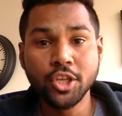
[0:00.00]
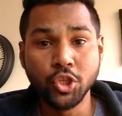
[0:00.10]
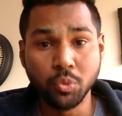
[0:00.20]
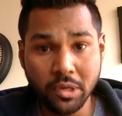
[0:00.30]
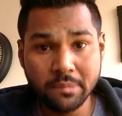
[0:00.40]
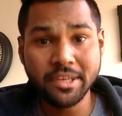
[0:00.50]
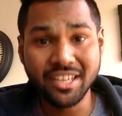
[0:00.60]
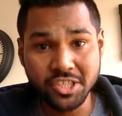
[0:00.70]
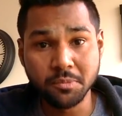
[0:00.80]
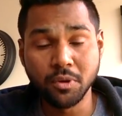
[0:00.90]
you will be
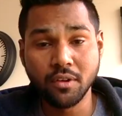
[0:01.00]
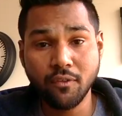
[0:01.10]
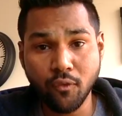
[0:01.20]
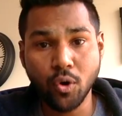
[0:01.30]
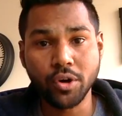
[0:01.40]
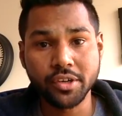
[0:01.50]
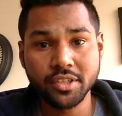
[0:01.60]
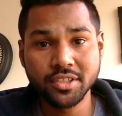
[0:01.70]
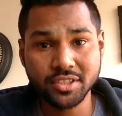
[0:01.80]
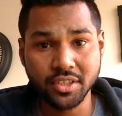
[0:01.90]
eligible for
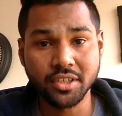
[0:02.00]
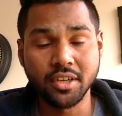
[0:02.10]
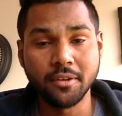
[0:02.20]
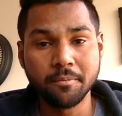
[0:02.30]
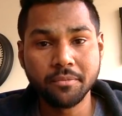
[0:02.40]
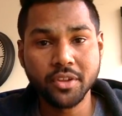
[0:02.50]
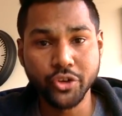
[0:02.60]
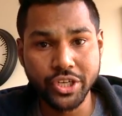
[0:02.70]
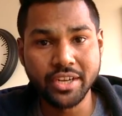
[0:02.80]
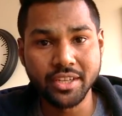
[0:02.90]
certain
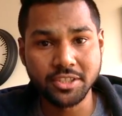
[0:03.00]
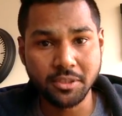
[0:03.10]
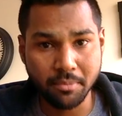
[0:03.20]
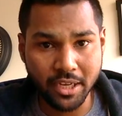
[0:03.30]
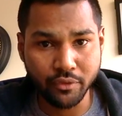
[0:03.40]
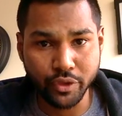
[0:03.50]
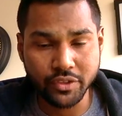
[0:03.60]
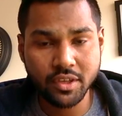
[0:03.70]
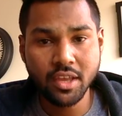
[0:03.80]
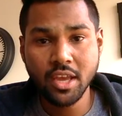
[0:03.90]
redundancy benefits.